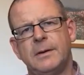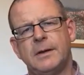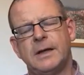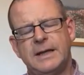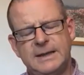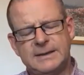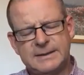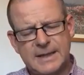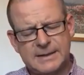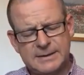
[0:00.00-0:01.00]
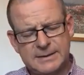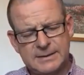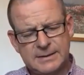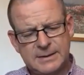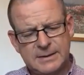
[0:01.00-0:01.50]
And he
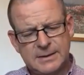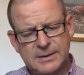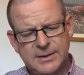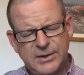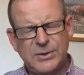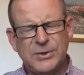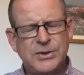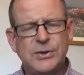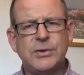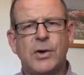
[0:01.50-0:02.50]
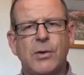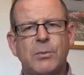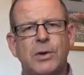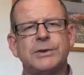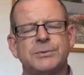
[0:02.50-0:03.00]
says, could you not
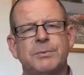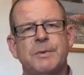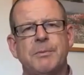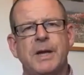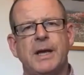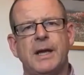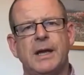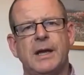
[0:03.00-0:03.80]
watch with me